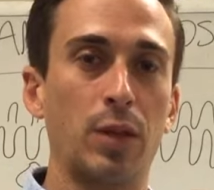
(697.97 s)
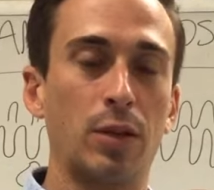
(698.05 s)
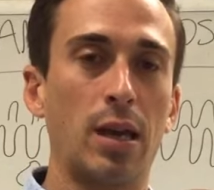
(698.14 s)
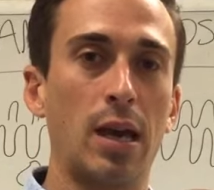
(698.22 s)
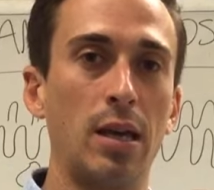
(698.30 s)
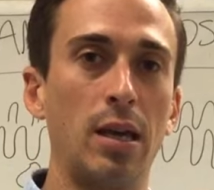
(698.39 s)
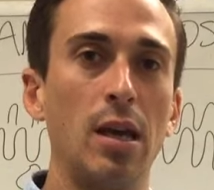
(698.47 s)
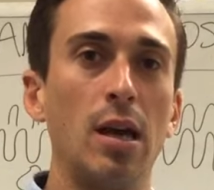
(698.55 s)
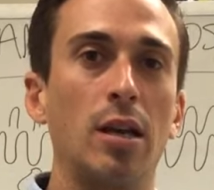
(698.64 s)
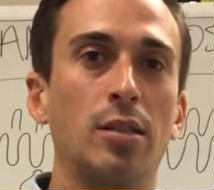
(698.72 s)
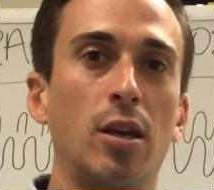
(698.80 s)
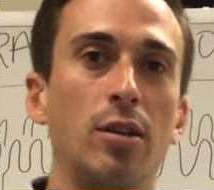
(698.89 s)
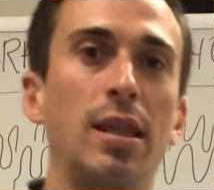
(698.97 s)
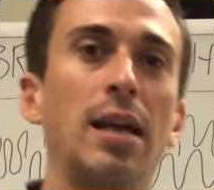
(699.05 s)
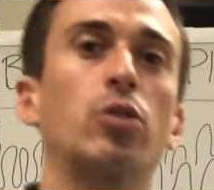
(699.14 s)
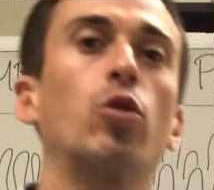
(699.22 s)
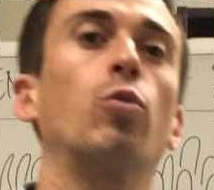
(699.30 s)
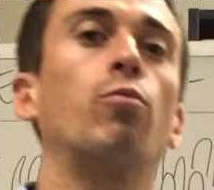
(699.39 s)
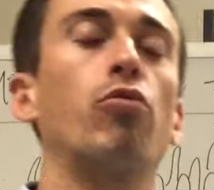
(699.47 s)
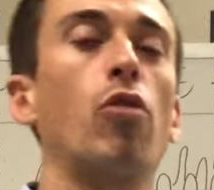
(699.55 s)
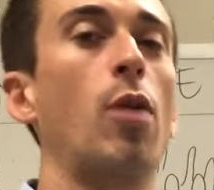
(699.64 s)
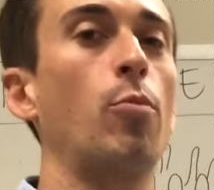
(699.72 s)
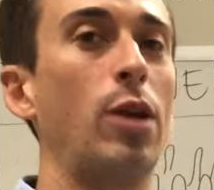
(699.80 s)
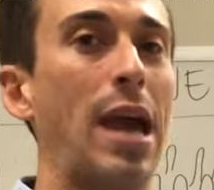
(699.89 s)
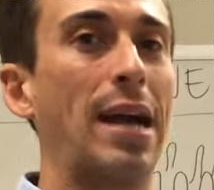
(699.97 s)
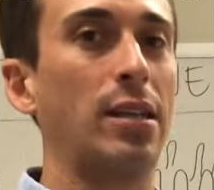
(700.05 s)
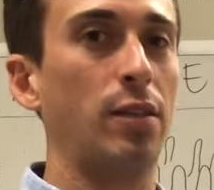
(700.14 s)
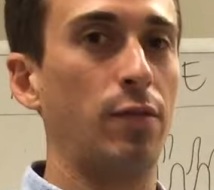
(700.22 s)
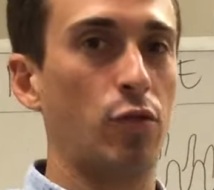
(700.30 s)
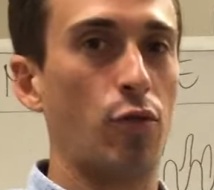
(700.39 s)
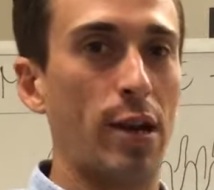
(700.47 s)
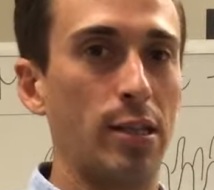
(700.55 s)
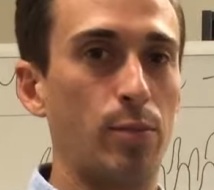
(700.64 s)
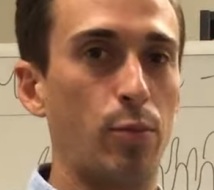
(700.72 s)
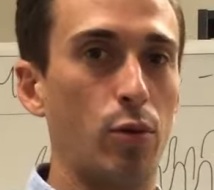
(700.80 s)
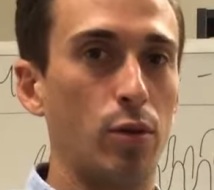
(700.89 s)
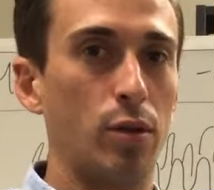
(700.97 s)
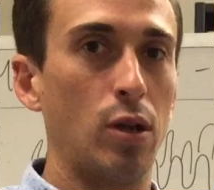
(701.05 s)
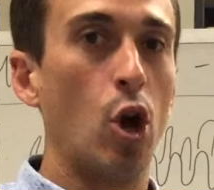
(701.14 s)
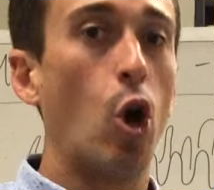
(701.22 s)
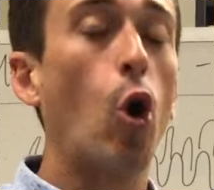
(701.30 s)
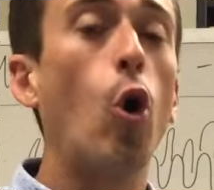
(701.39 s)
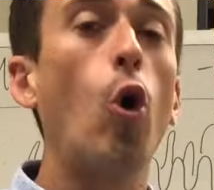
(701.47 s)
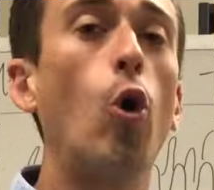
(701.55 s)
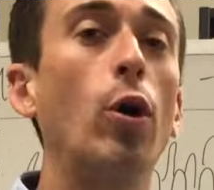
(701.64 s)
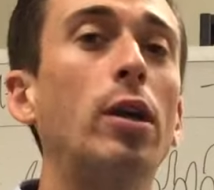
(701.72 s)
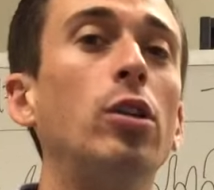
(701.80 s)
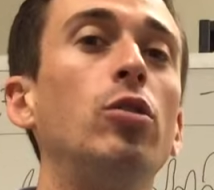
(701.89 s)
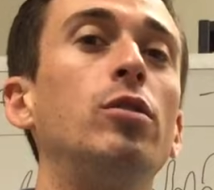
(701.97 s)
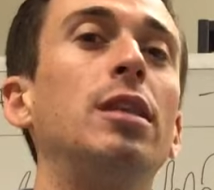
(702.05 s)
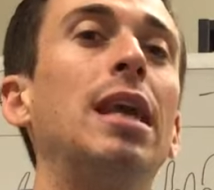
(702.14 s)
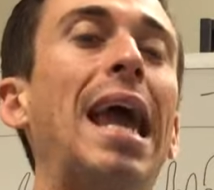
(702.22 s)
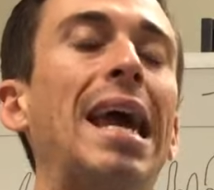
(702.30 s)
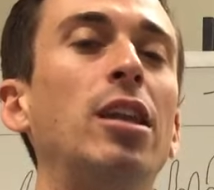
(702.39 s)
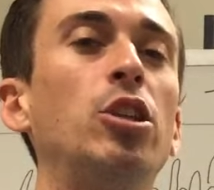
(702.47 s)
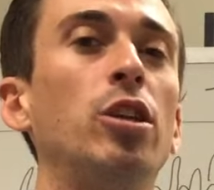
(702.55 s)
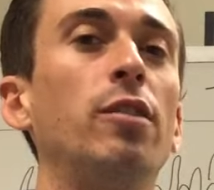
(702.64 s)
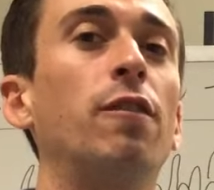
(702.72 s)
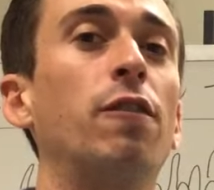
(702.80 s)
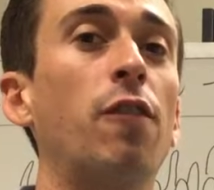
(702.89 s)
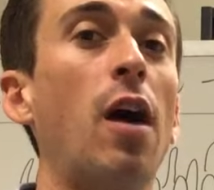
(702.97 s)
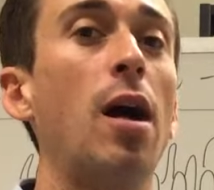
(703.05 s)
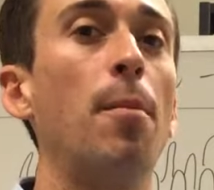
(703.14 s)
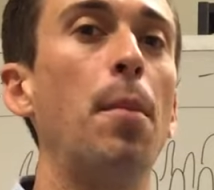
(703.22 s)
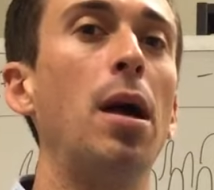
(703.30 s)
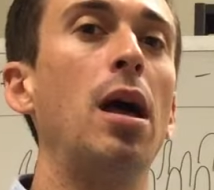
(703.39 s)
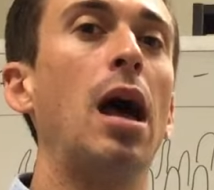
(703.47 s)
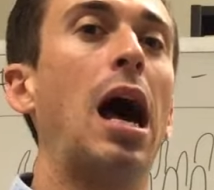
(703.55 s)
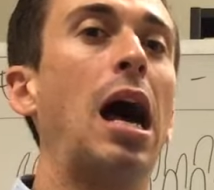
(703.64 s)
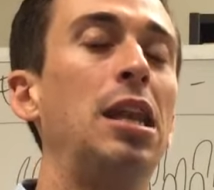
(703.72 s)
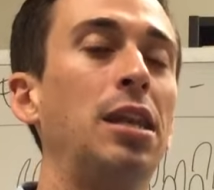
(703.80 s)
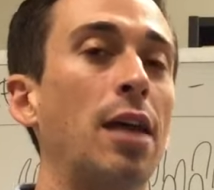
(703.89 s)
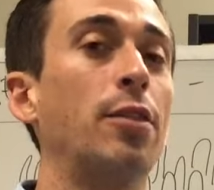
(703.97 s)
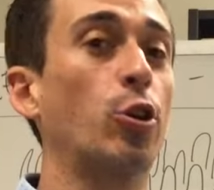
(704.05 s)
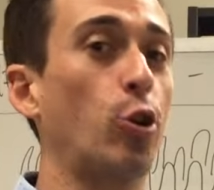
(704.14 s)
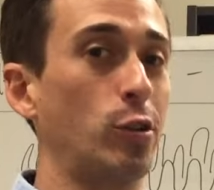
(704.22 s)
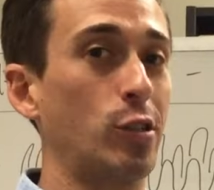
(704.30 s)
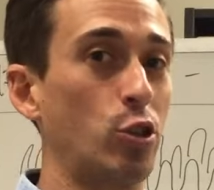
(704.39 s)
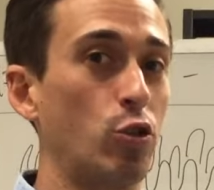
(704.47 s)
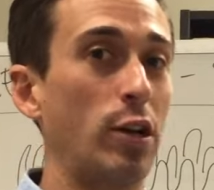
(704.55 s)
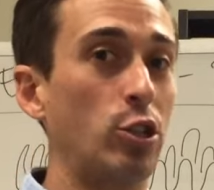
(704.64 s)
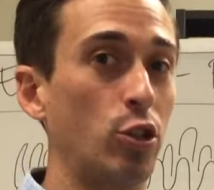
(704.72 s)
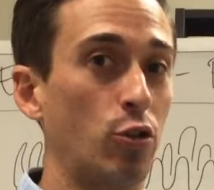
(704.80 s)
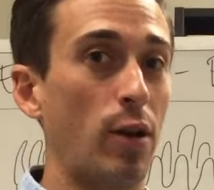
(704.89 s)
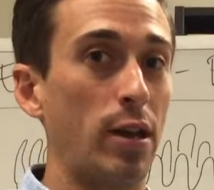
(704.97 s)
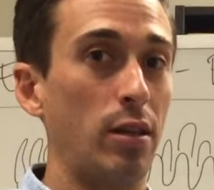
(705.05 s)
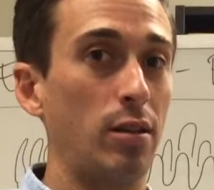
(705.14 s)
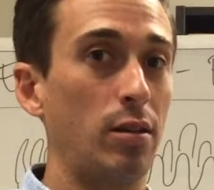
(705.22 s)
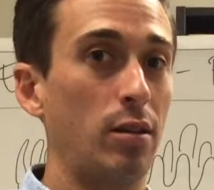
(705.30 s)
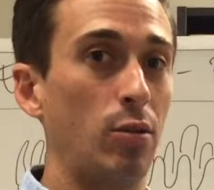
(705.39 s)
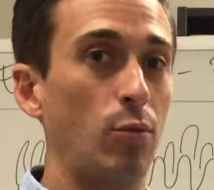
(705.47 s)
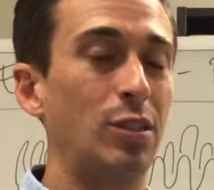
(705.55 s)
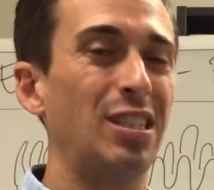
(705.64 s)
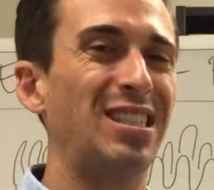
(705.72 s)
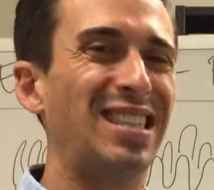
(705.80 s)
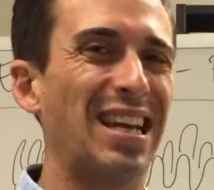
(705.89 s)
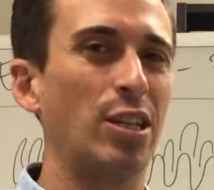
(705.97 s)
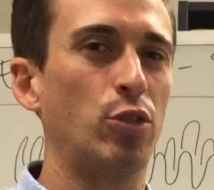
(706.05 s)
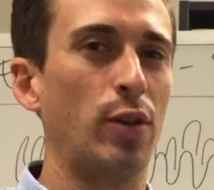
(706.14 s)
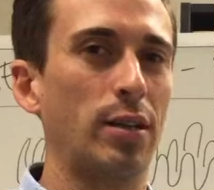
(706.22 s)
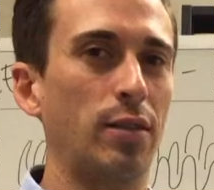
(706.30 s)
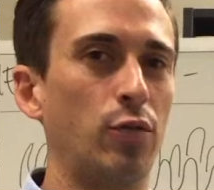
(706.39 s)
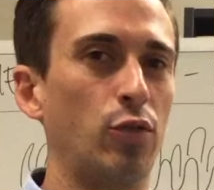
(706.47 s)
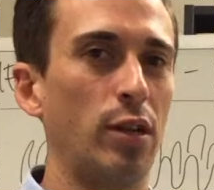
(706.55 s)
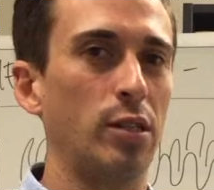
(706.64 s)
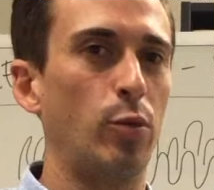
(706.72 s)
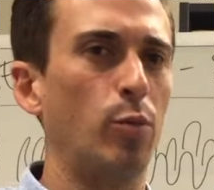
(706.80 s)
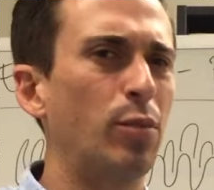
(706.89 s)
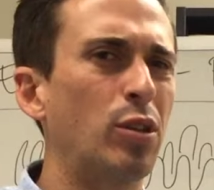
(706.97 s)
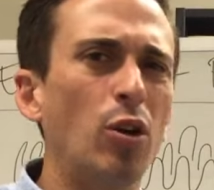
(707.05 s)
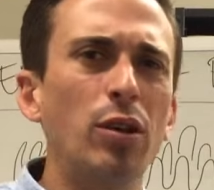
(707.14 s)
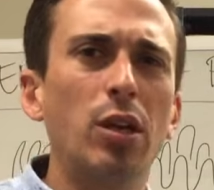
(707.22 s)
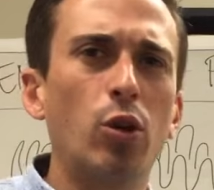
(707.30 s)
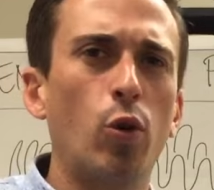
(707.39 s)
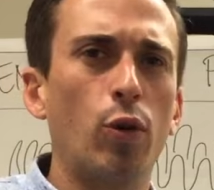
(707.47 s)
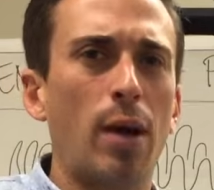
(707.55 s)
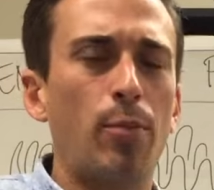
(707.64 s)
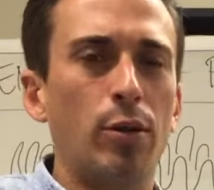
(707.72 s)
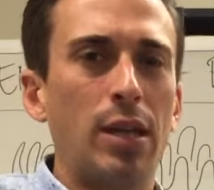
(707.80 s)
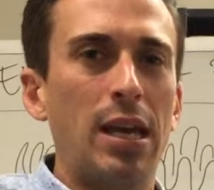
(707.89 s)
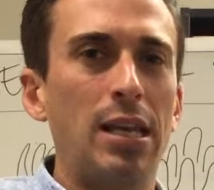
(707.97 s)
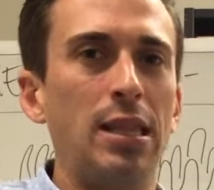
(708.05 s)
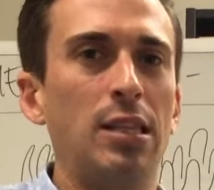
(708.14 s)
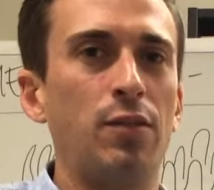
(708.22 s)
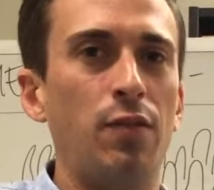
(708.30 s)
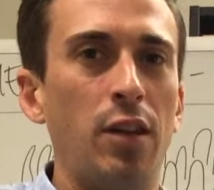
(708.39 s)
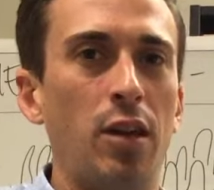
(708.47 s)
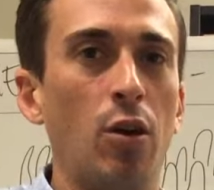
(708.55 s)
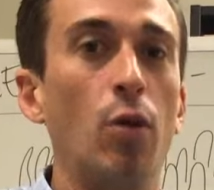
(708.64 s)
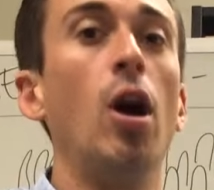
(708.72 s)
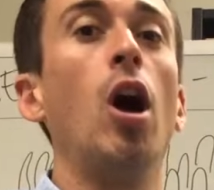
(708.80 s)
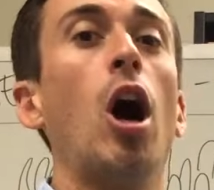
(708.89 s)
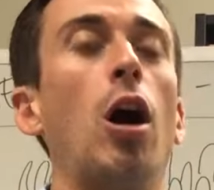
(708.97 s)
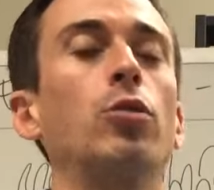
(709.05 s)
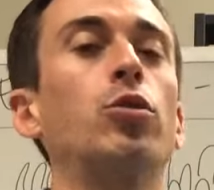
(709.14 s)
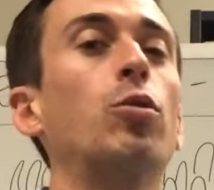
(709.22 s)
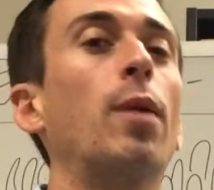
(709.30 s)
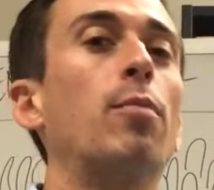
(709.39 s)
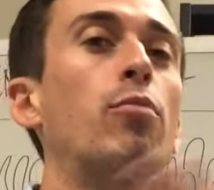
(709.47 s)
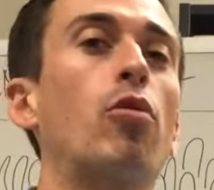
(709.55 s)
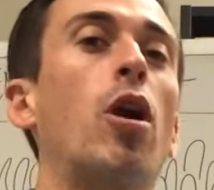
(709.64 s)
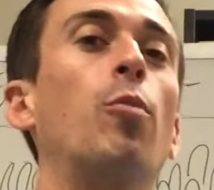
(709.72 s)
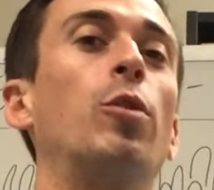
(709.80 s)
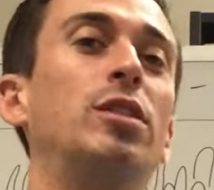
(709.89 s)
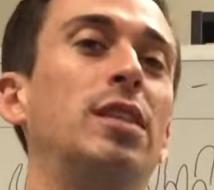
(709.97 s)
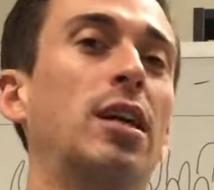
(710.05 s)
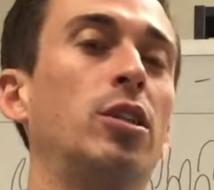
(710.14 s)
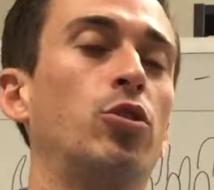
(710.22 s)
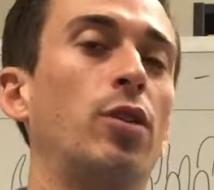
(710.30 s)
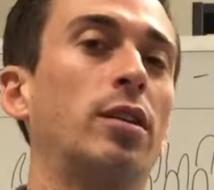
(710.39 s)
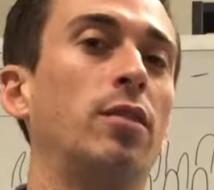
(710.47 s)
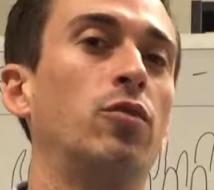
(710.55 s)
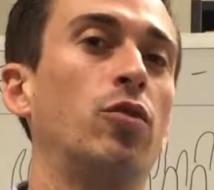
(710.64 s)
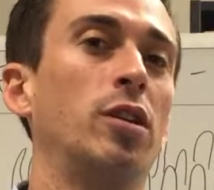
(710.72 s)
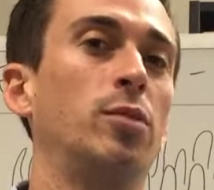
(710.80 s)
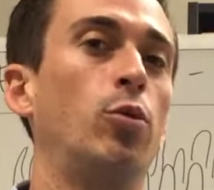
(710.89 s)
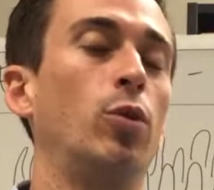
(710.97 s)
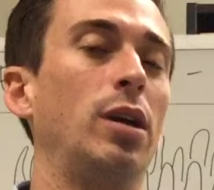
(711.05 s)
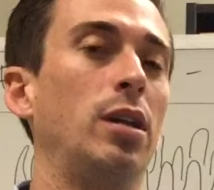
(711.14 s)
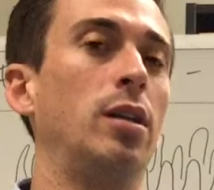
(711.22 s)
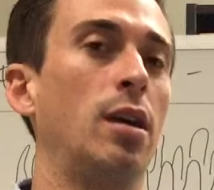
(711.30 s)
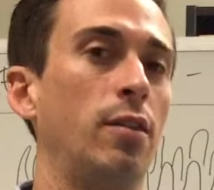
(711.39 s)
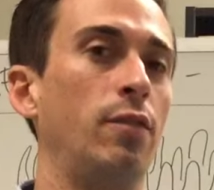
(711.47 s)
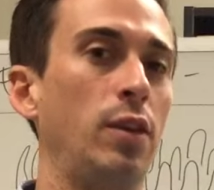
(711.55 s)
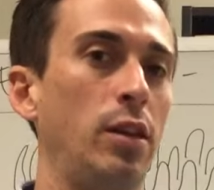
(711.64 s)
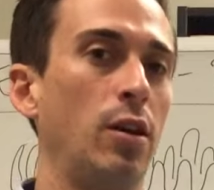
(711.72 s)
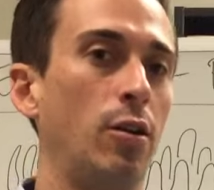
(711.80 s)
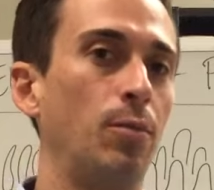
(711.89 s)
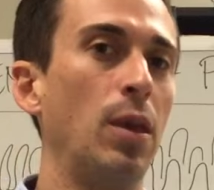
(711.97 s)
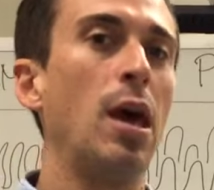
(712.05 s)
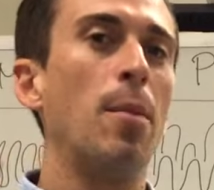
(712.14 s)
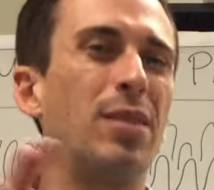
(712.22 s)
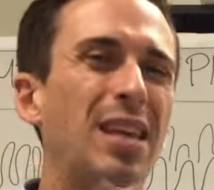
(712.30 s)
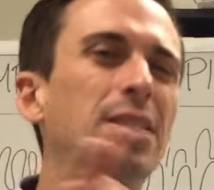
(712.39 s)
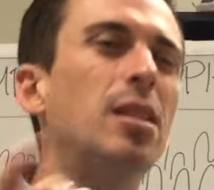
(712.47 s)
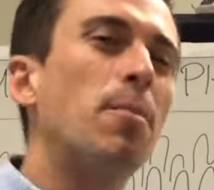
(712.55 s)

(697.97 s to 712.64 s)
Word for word: Okay, so that's called primary active transport, or it can use the energy from another concentration gradient, which is secondary active transport. But don't get caught up on that in this video. I'll talk about primary, secondary active transport in another video. But these are the